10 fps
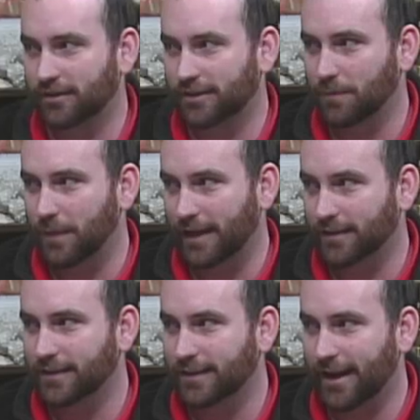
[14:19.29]
and
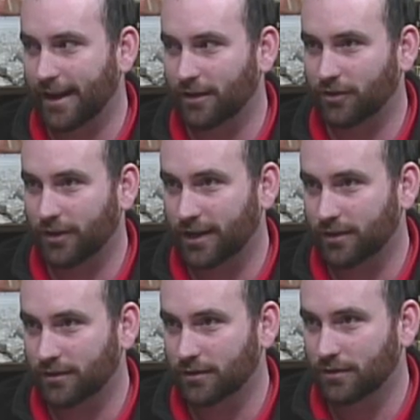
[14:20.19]
Dependent Care
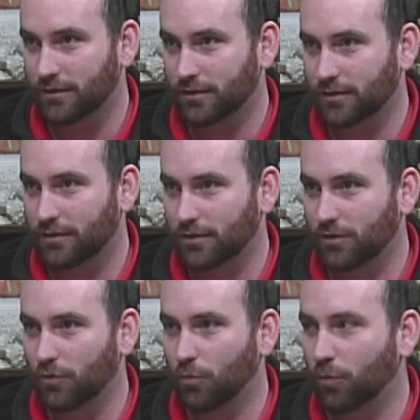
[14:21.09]
Credit,
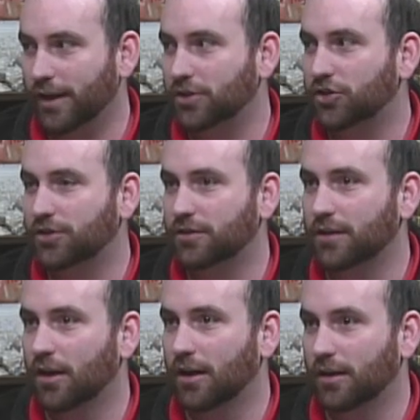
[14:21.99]
which
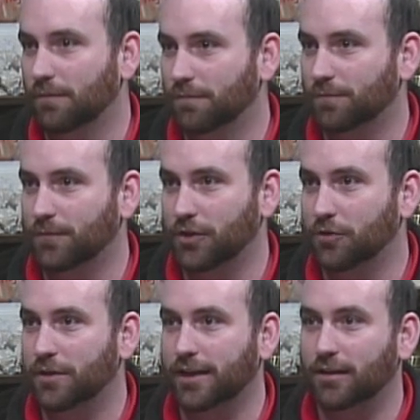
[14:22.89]

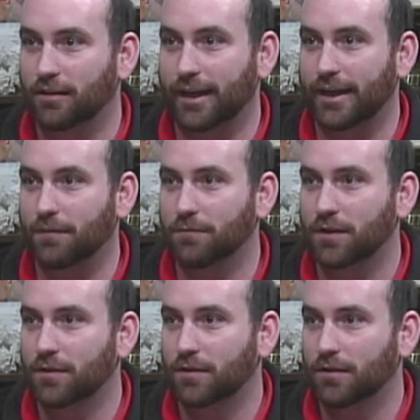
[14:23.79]
you can claim
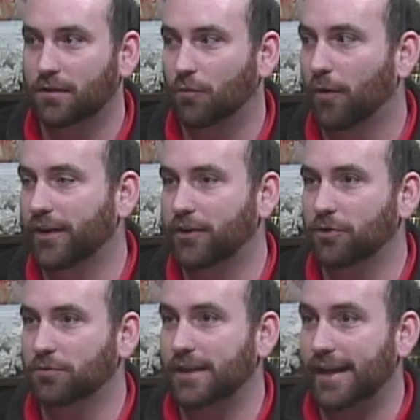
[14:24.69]
when
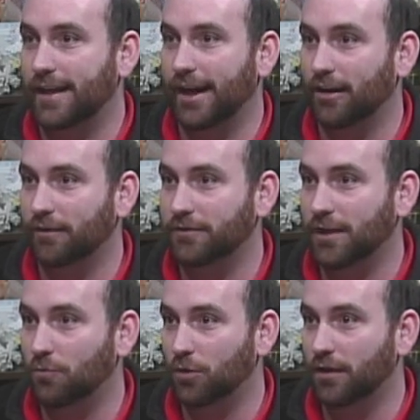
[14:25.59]
you take care of
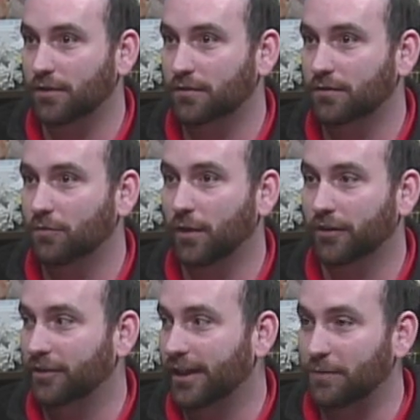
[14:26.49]
someone,
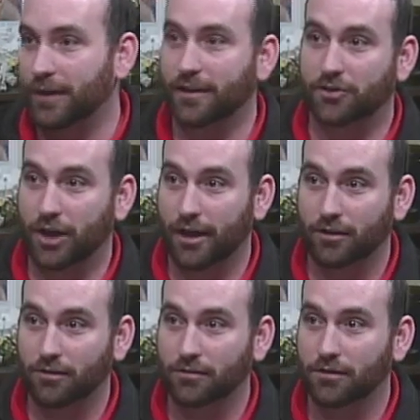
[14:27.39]
whether they be a
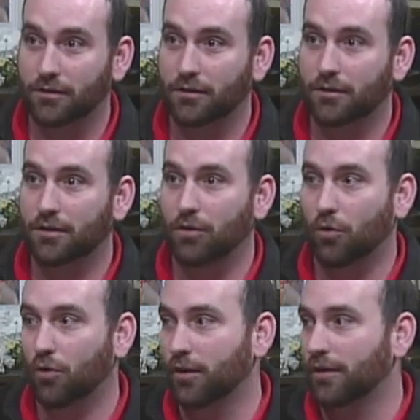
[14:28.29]
child
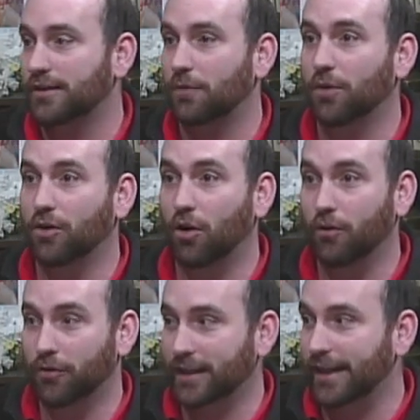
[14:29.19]
or someone
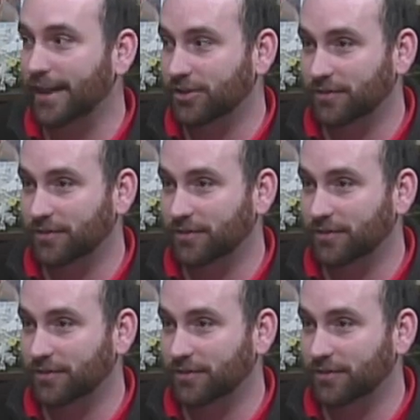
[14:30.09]
over the age of